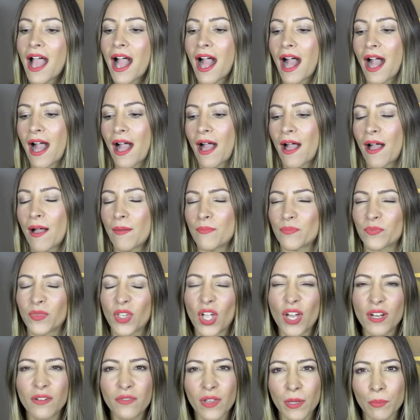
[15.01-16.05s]
um,
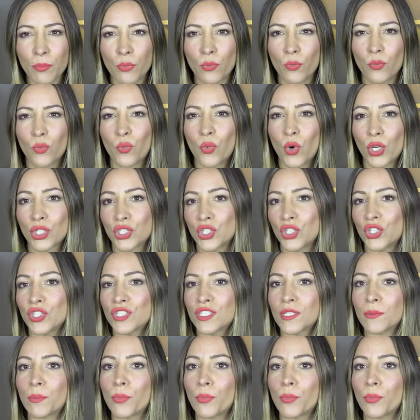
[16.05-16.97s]
kind of like what to use to